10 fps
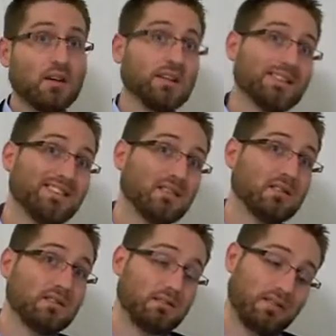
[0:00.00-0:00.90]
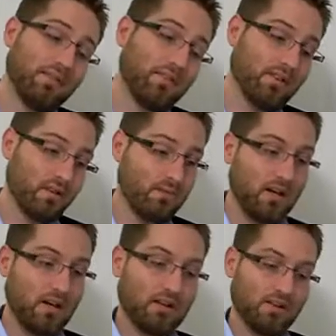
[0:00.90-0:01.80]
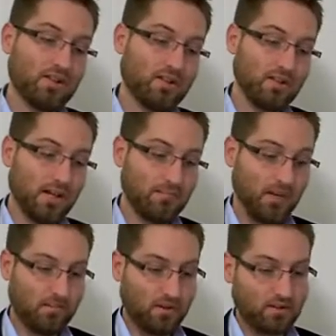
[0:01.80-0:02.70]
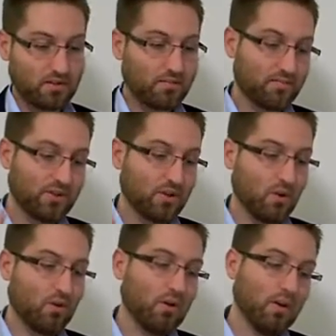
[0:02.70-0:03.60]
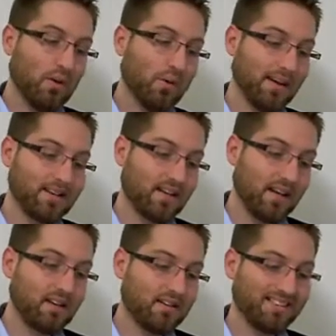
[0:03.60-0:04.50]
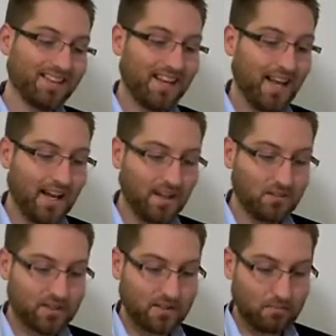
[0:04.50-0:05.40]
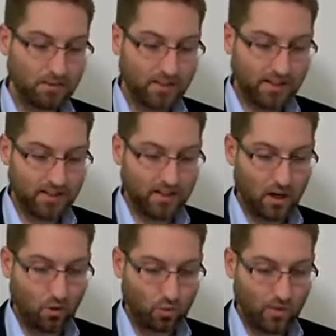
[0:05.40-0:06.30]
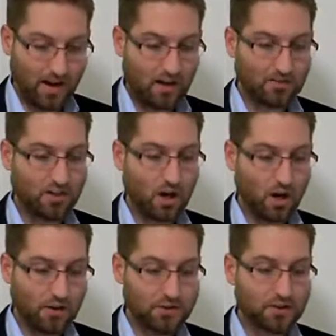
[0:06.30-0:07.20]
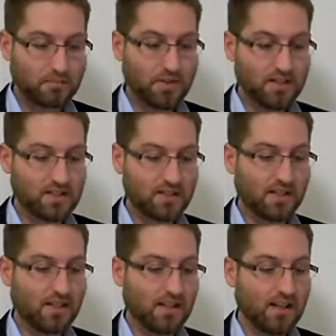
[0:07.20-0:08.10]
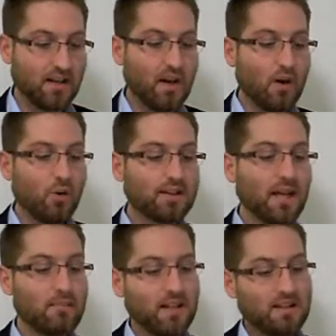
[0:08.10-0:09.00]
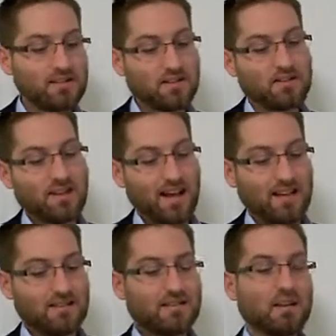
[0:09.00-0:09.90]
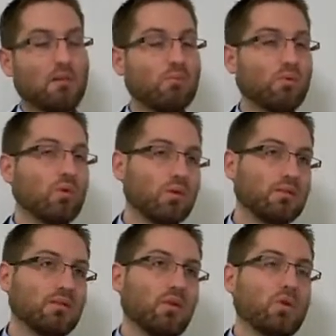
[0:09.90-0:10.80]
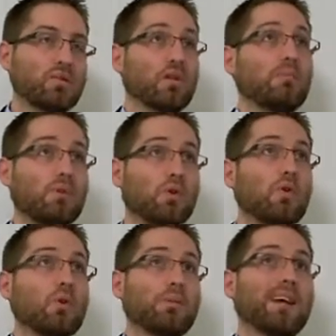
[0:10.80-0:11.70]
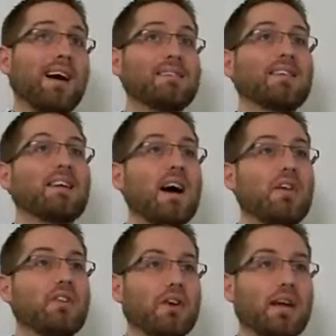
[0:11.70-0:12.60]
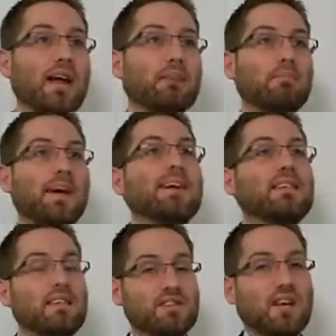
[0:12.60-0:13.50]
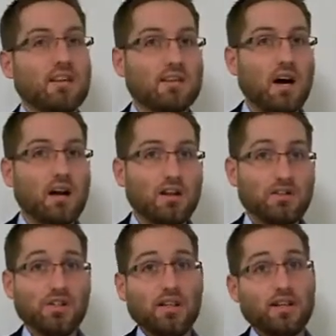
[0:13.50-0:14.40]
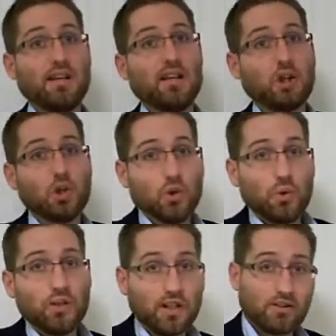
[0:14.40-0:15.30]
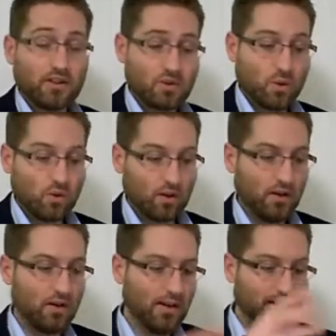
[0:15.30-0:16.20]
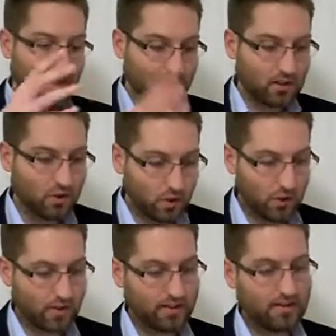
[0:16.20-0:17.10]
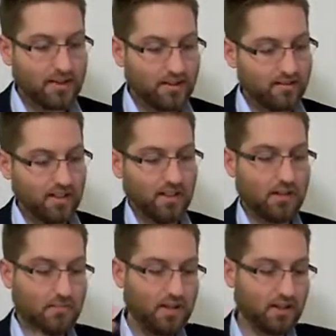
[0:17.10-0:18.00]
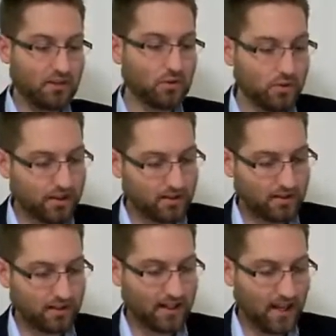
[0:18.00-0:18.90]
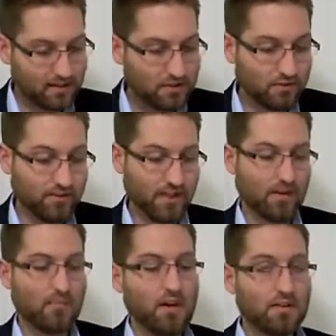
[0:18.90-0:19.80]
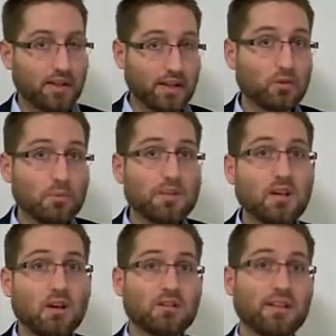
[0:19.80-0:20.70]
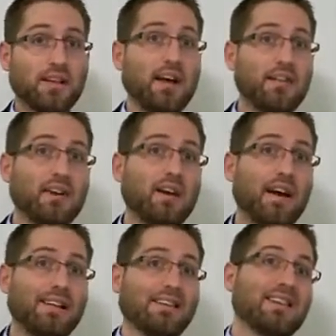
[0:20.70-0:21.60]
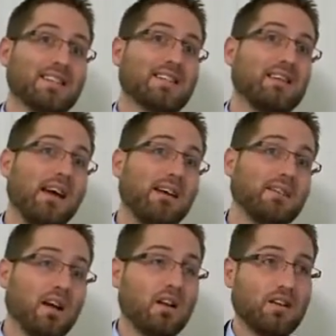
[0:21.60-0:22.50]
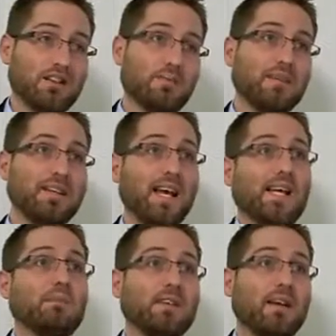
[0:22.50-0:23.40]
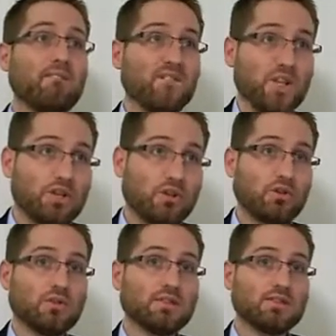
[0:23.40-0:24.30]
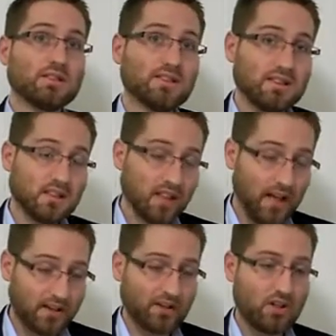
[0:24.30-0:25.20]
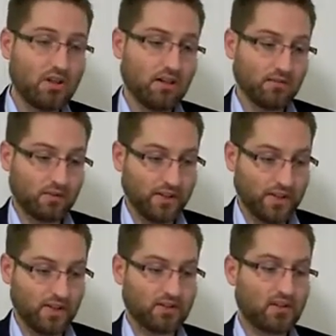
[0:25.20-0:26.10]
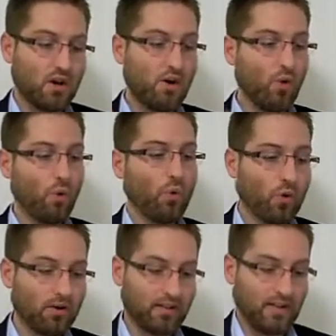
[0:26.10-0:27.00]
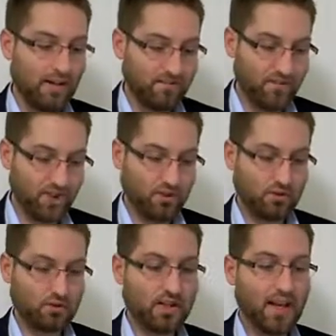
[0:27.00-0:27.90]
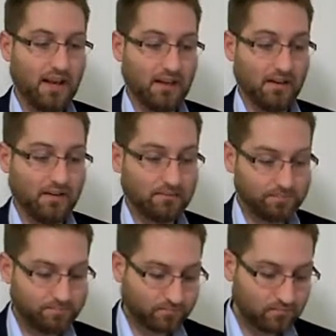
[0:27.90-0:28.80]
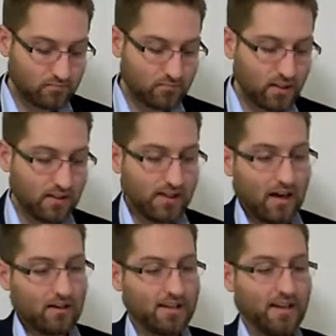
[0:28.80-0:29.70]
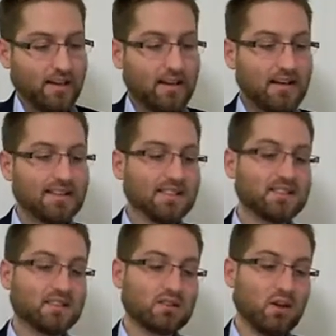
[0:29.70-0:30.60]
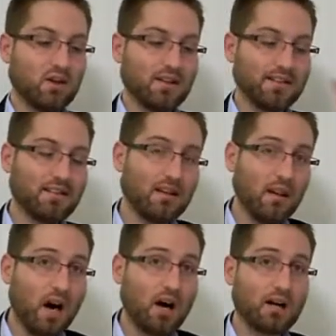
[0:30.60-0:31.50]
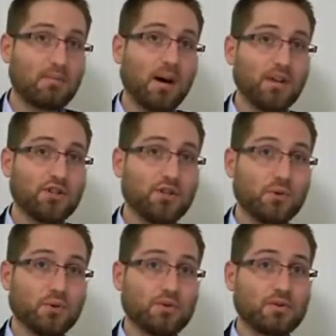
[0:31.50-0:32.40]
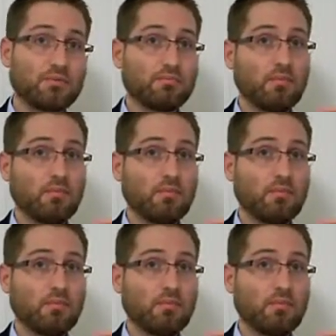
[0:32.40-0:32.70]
It's just different terminology, same numbers. So when I say here that the canon was completed around 100 BCE, what that means is that someone or some group got together and made this anthology, including the Torah, including the Nevi'im, and including the Ketuvim. They grouped it all together, and this anthology became the official selection of readings, or the official canon. Now again, this is called the Tanakh by Jews,